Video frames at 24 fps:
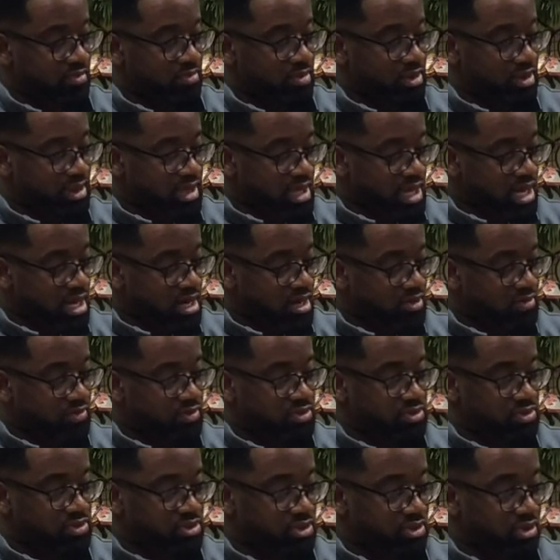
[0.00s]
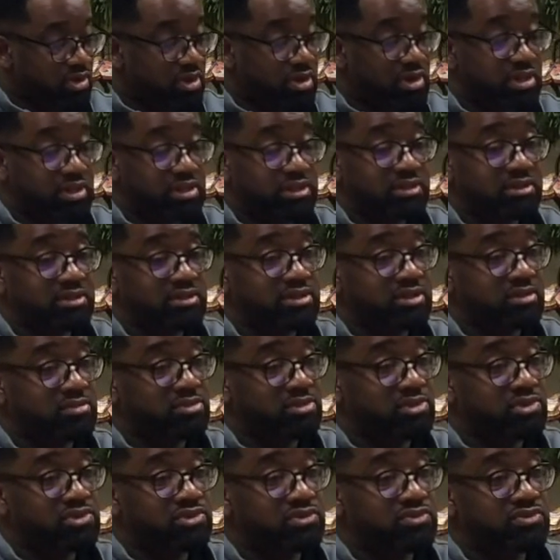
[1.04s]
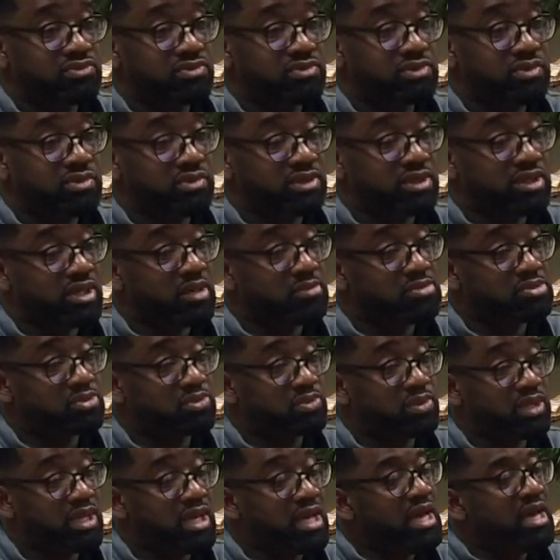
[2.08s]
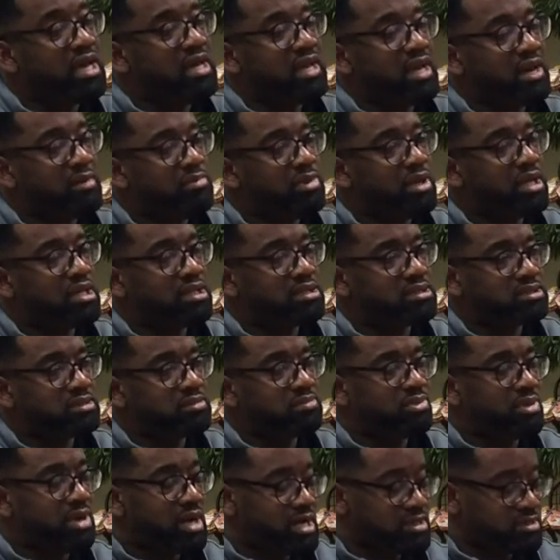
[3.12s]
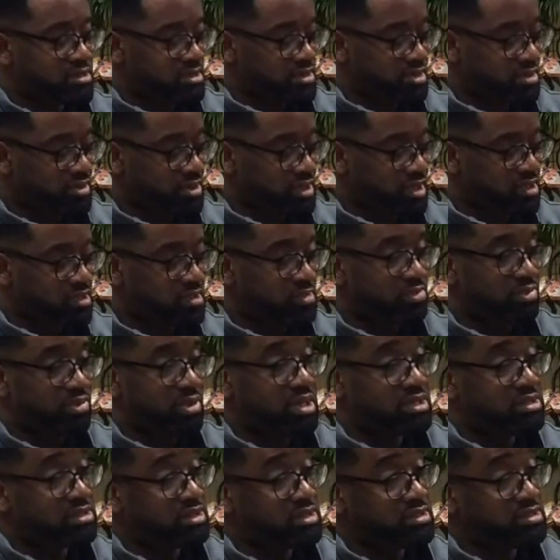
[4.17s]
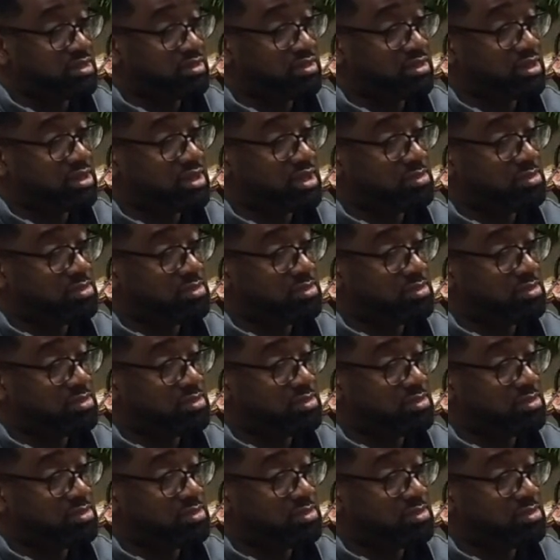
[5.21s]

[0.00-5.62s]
But now we're starting to move on the upswing. I bet it's surprising to you that depression is on the